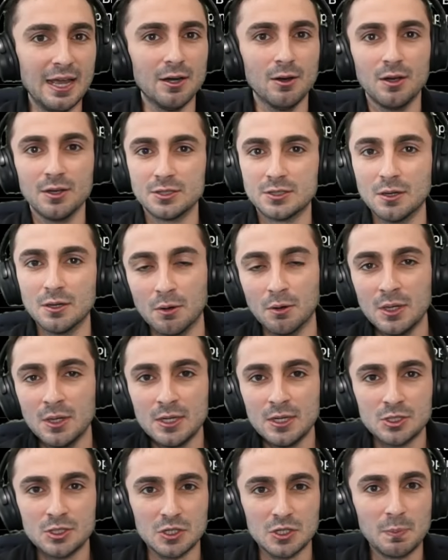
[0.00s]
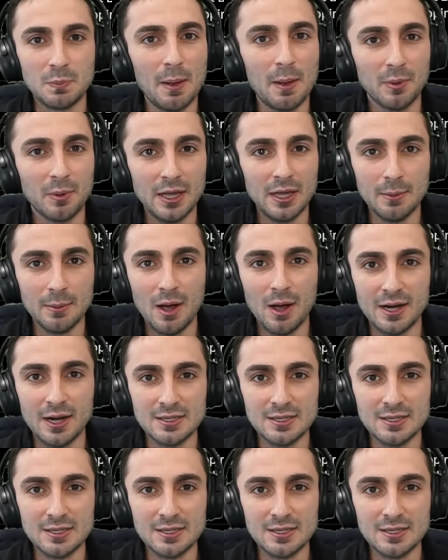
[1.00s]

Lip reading: also just by playing the mod